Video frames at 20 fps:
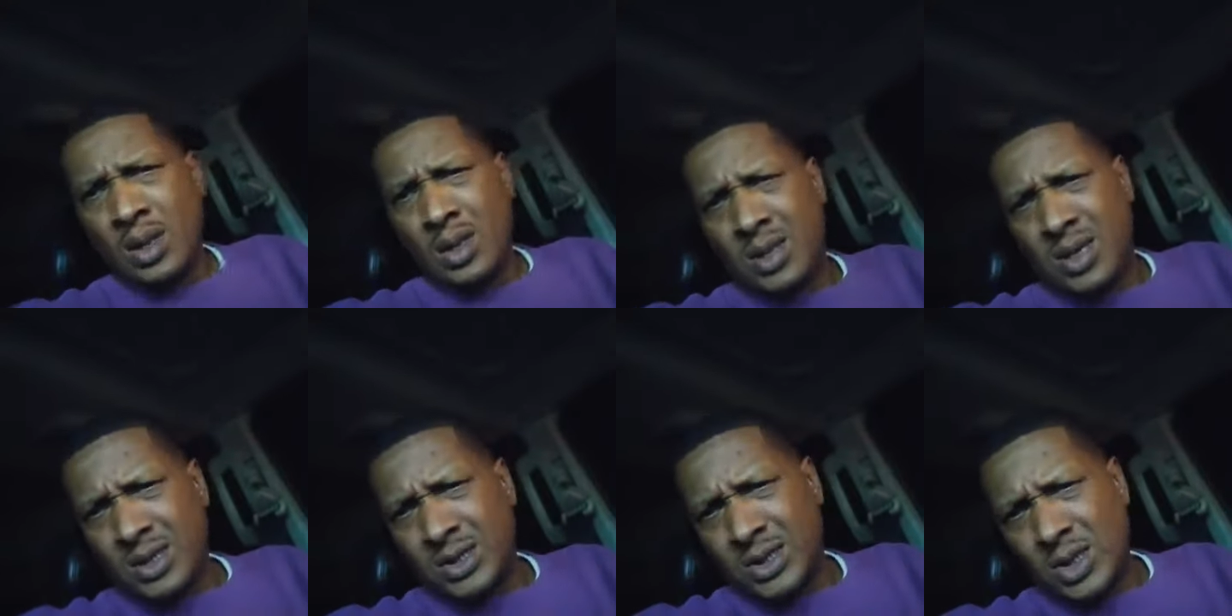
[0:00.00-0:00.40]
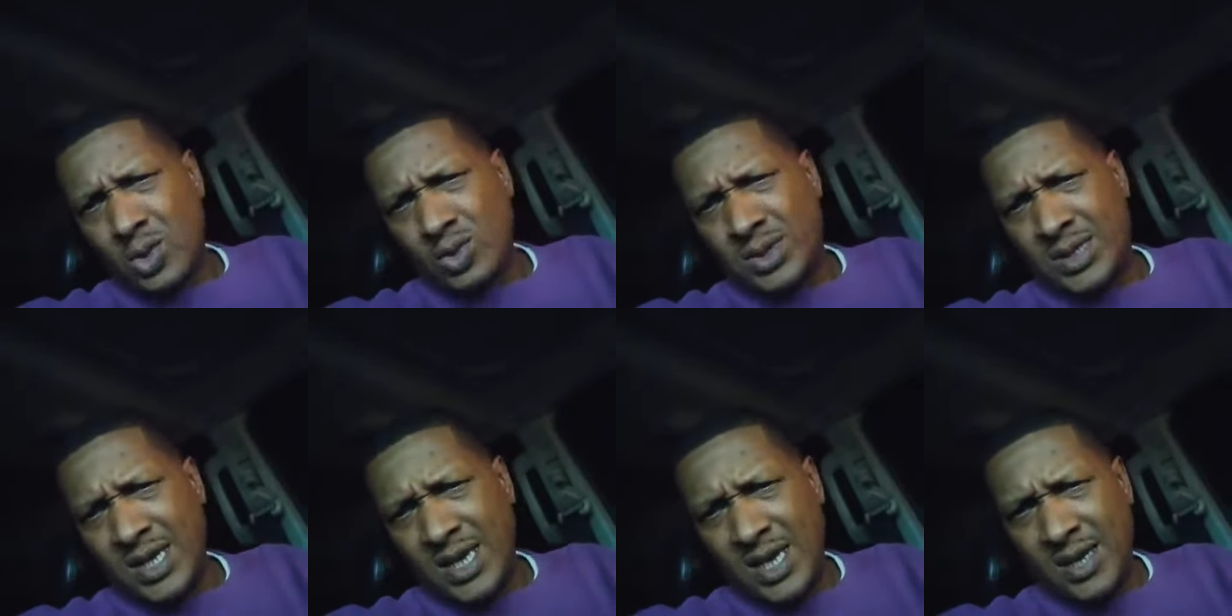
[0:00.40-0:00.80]
Cause
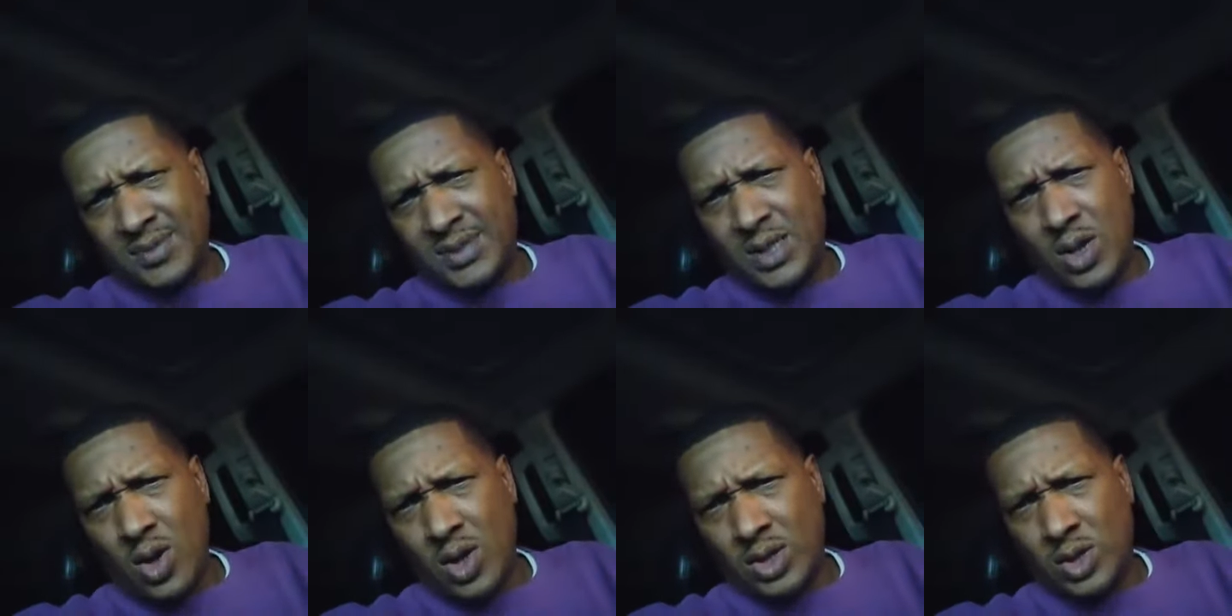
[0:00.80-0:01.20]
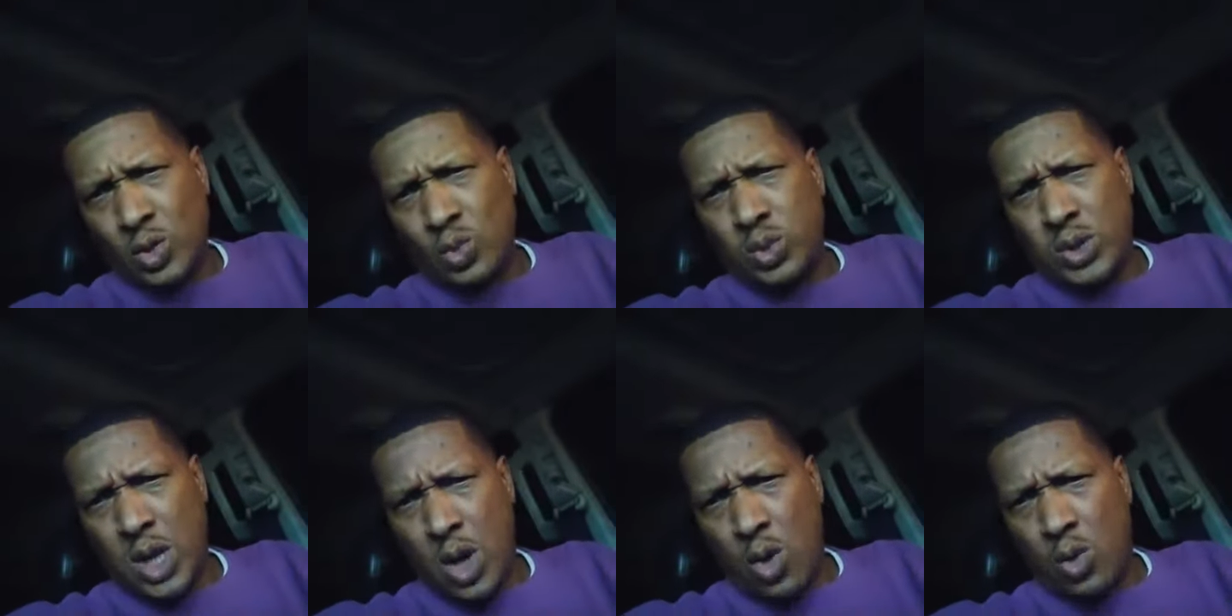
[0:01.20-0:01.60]
your team score too
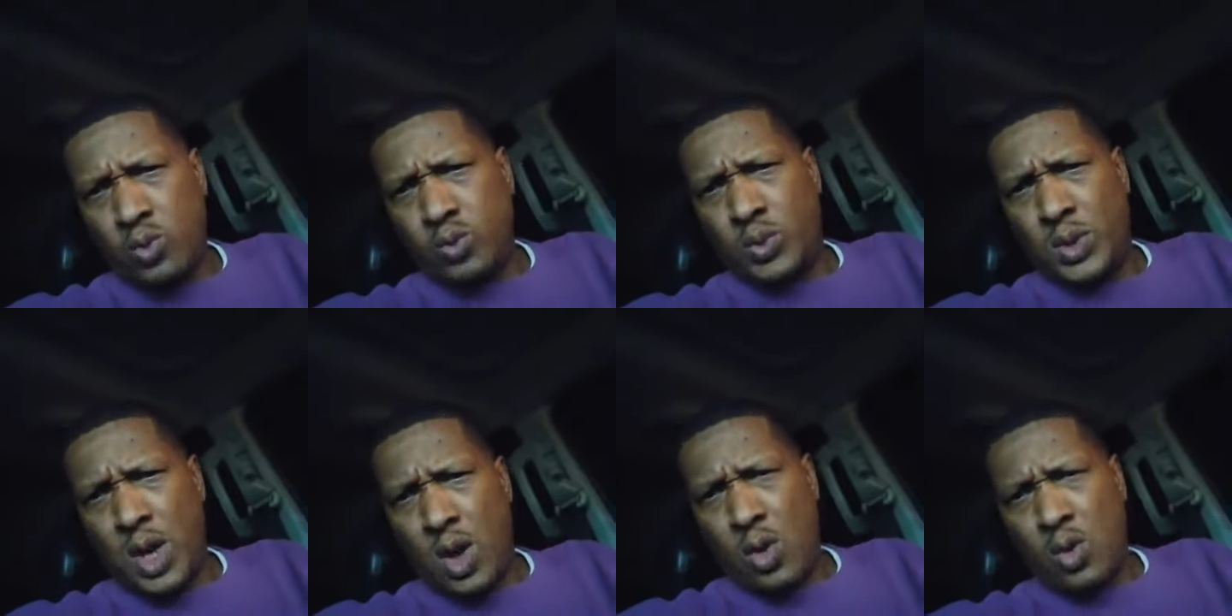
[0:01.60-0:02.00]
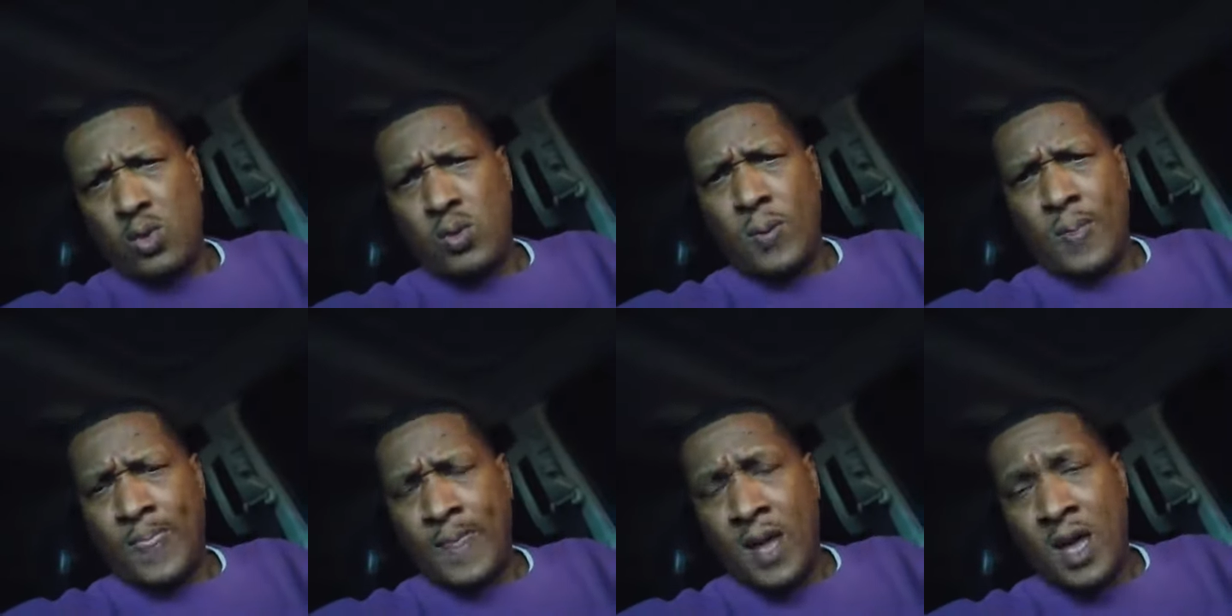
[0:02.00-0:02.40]
low, low.
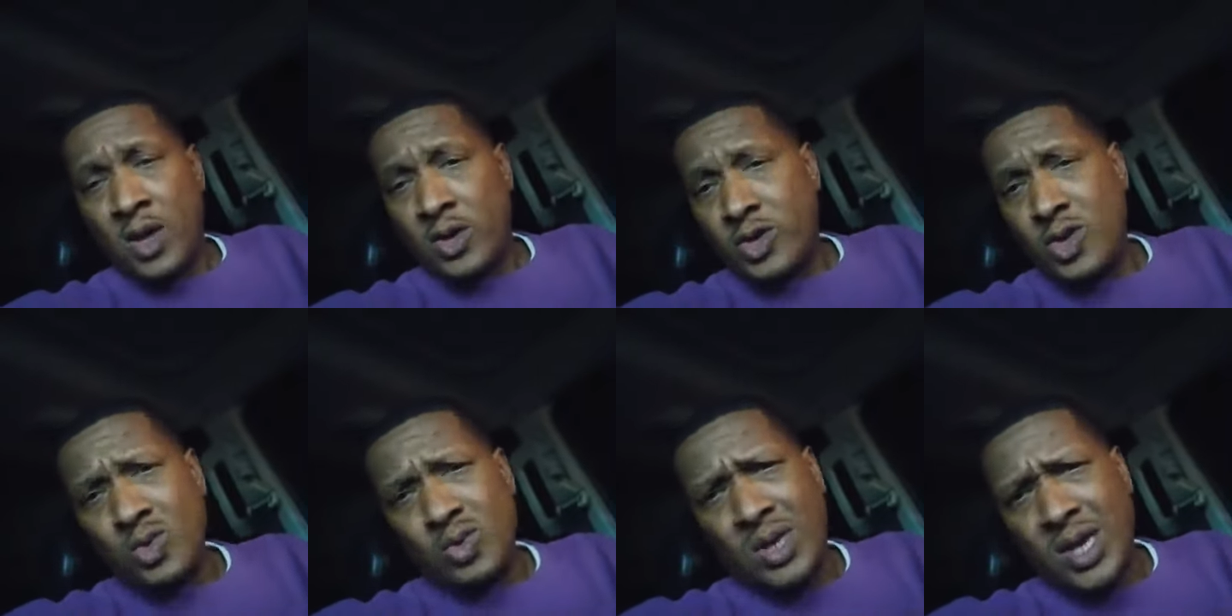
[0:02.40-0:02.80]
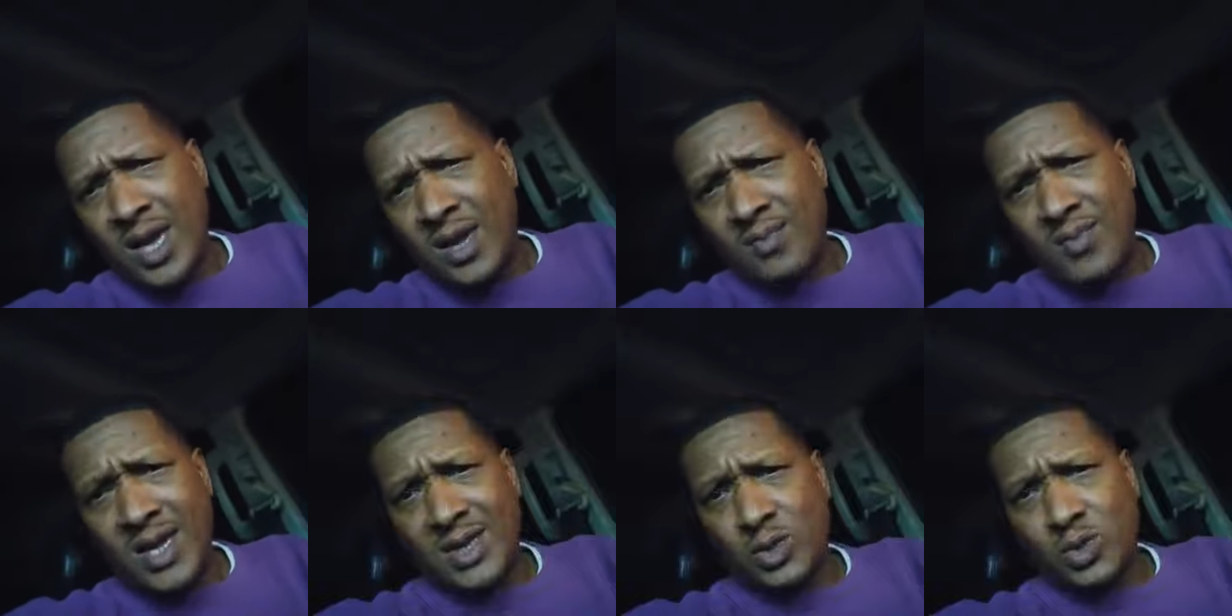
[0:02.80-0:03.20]
You
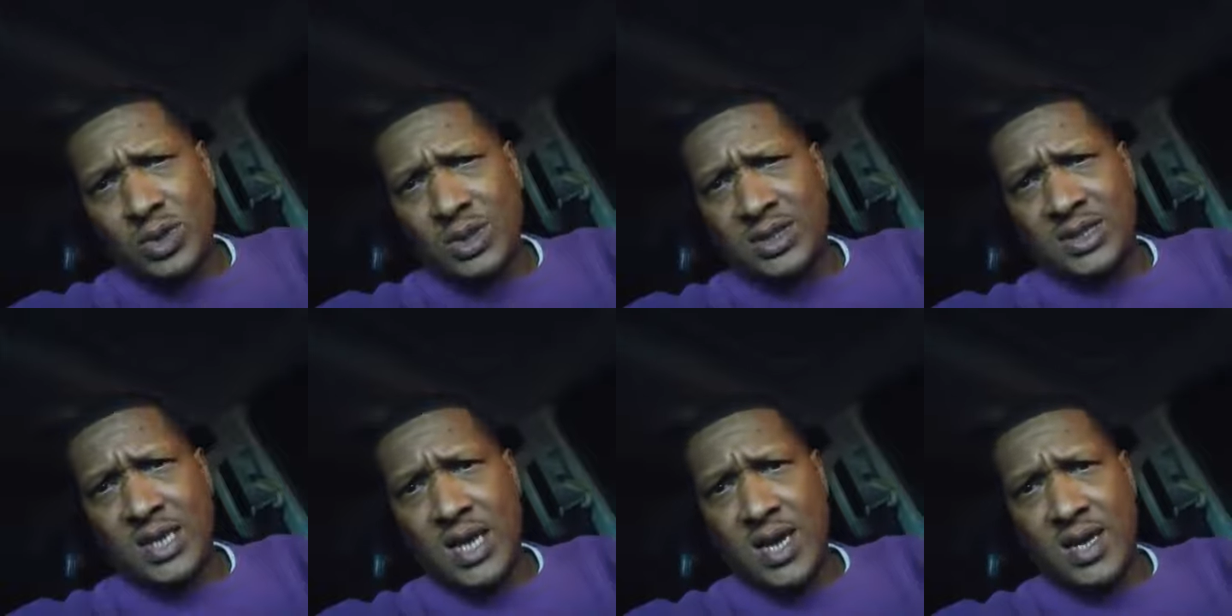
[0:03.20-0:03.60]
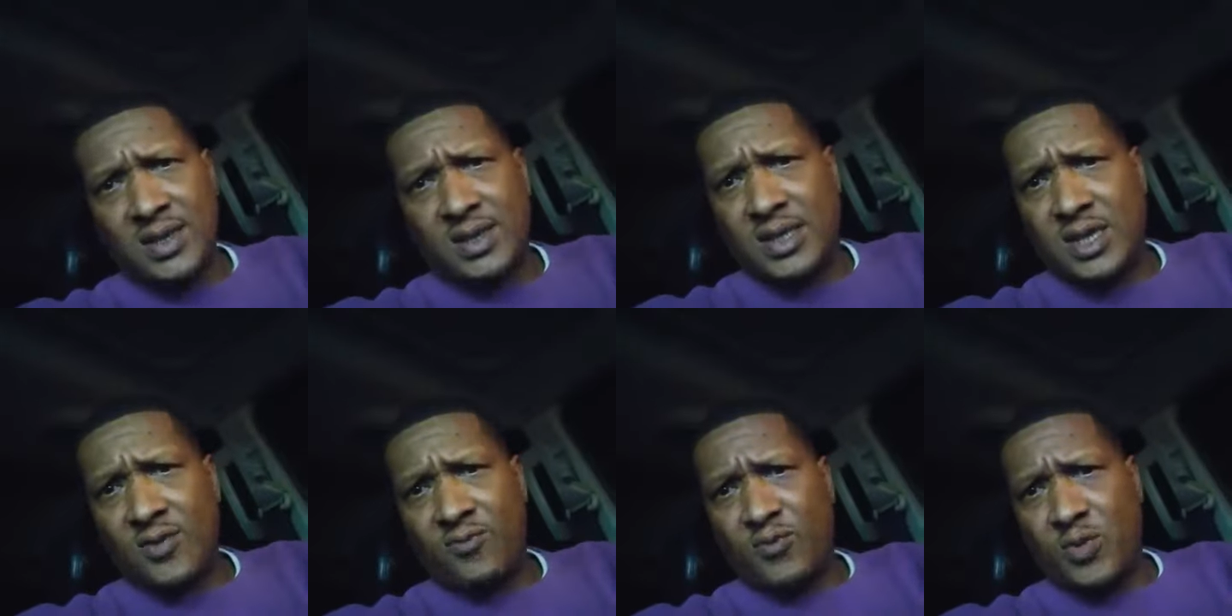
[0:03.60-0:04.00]
can't mess with the
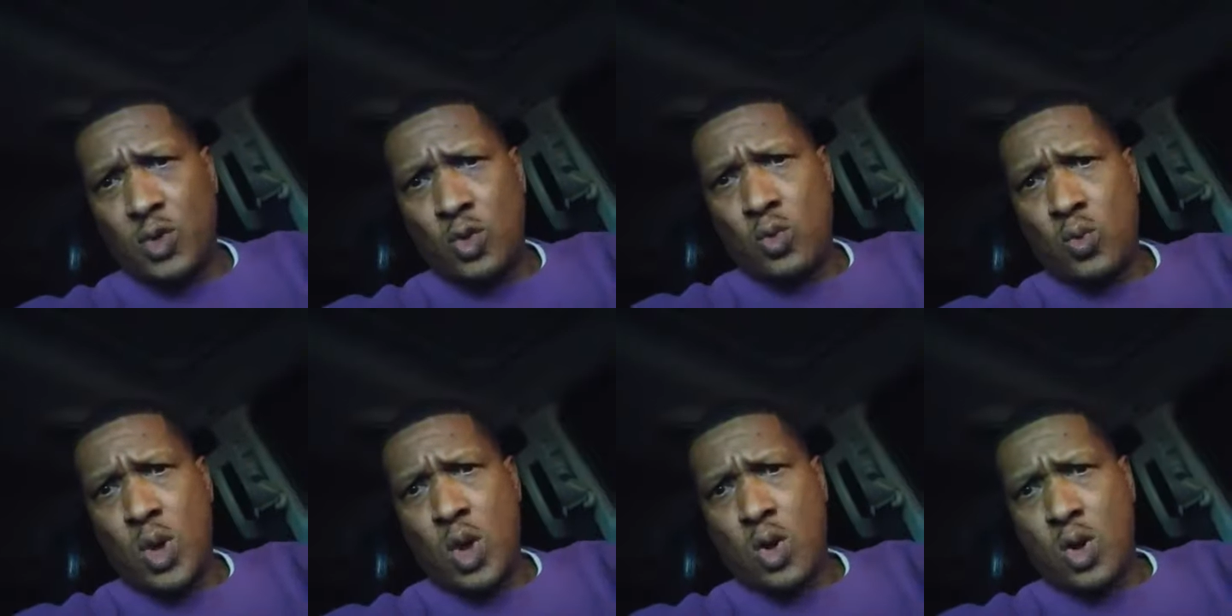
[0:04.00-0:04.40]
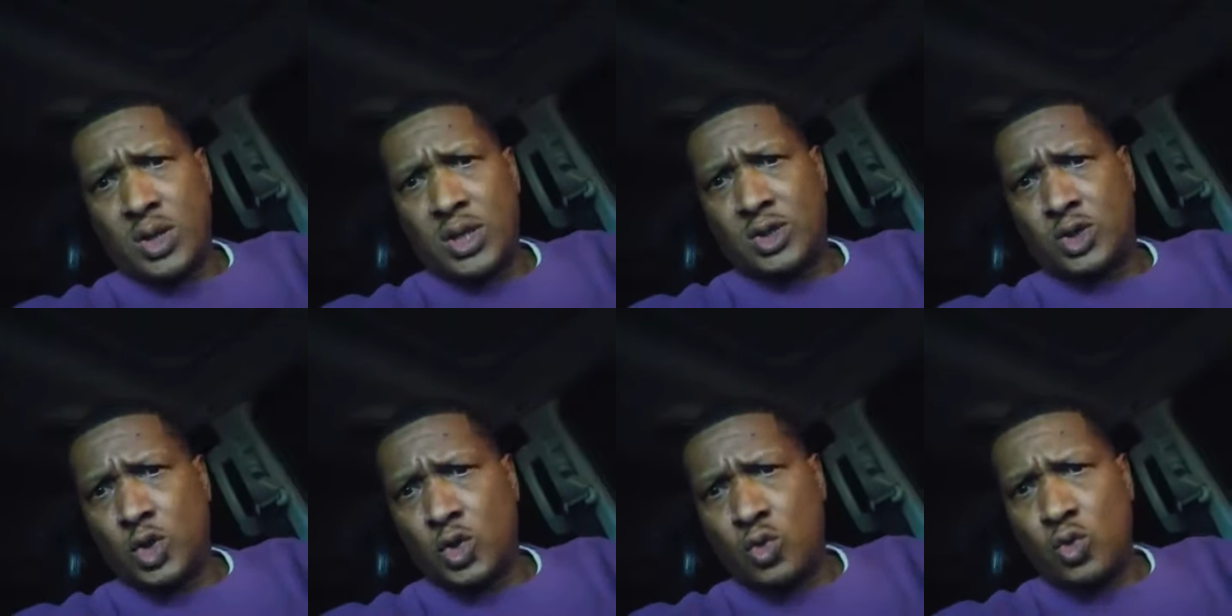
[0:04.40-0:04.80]
Saints if you
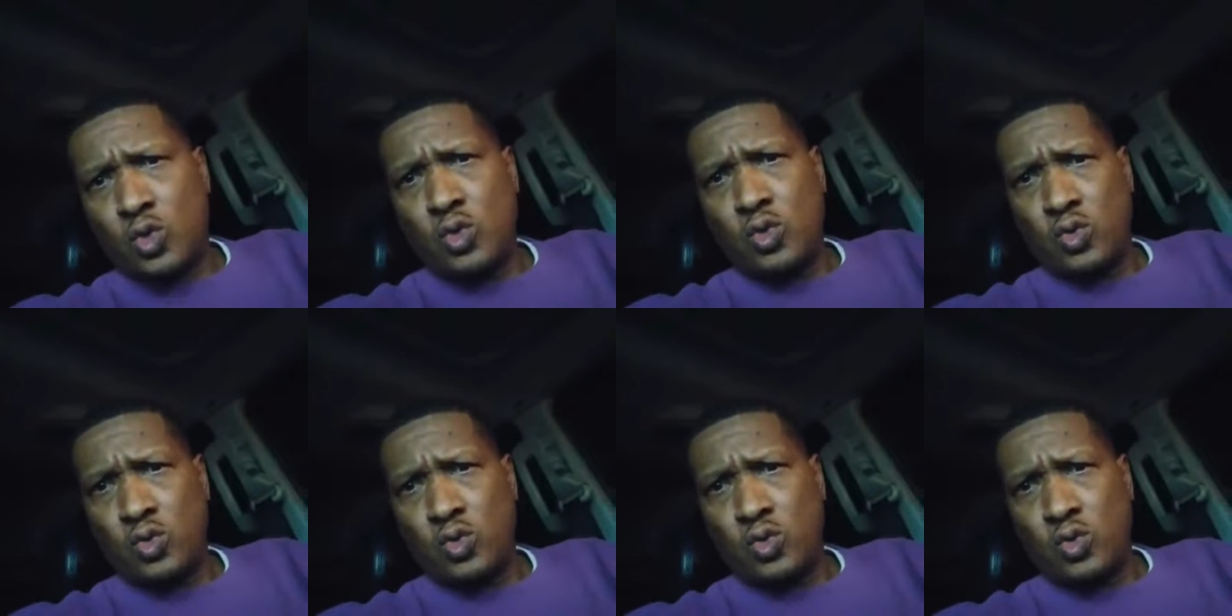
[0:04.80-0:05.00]
wanted to.